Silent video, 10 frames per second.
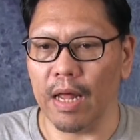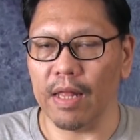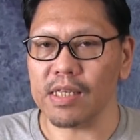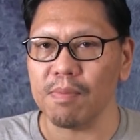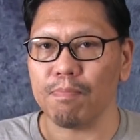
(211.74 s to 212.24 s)

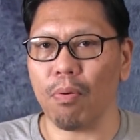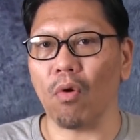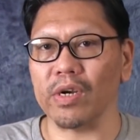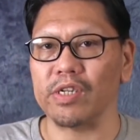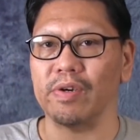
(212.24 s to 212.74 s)
Now, that's
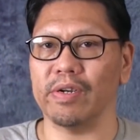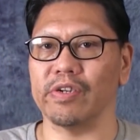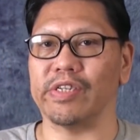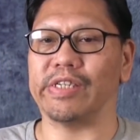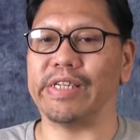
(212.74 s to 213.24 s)
important to
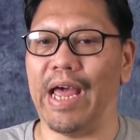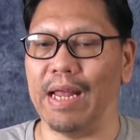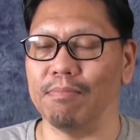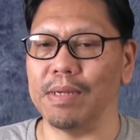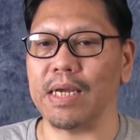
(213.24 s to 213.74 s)

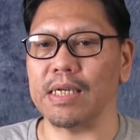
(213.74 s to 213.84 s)
understand